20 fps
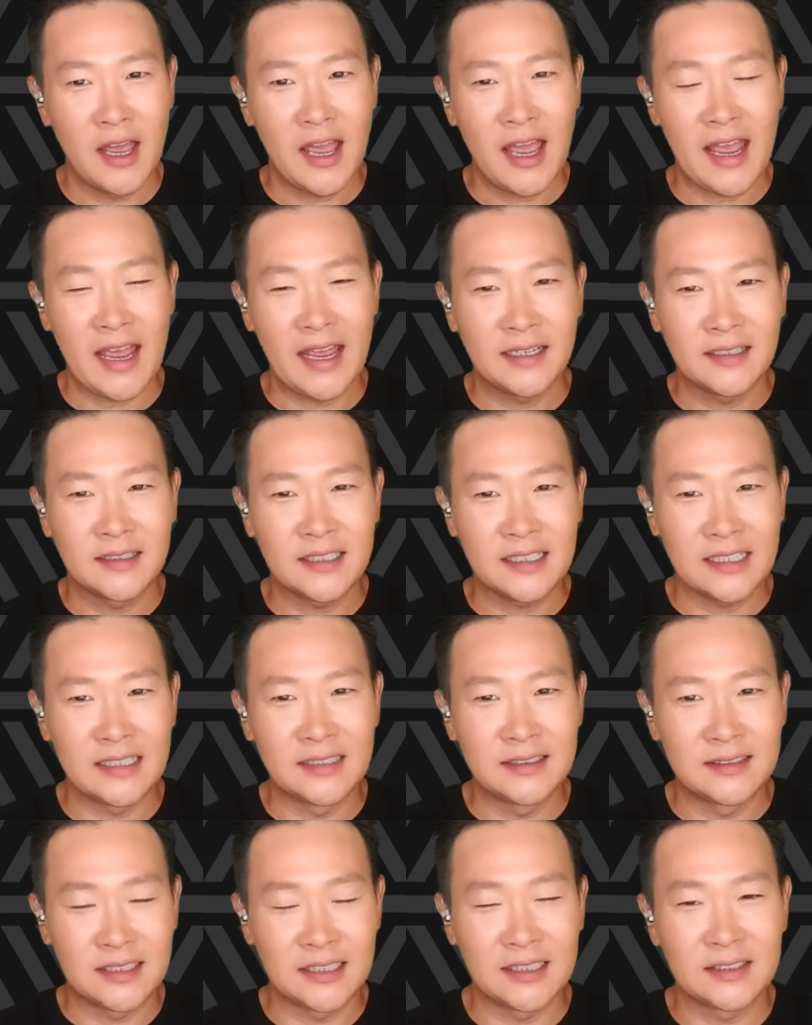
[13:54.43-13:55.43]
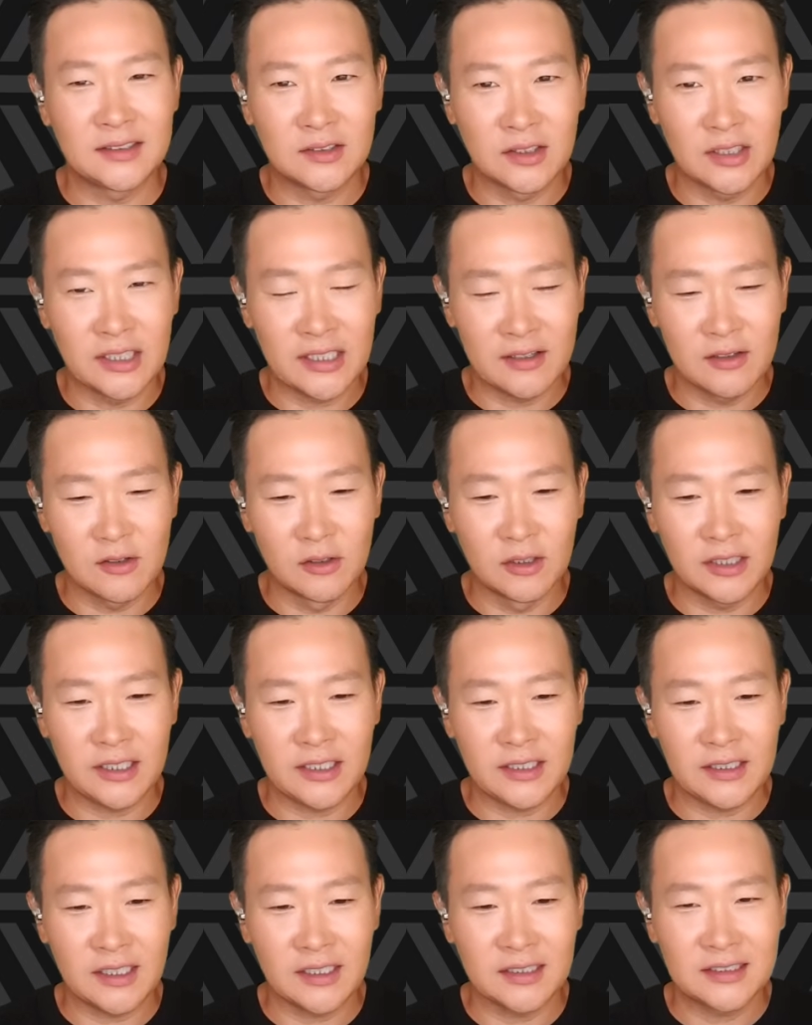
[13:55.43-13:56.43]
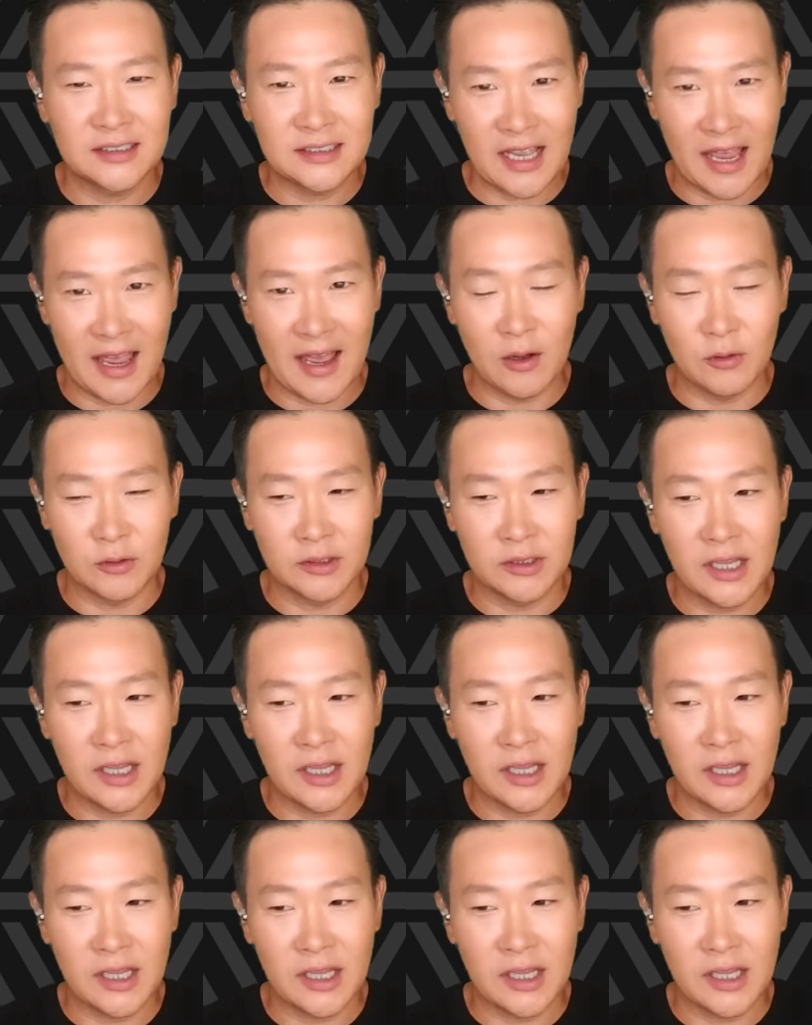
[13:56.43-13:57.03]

And is this legally sound?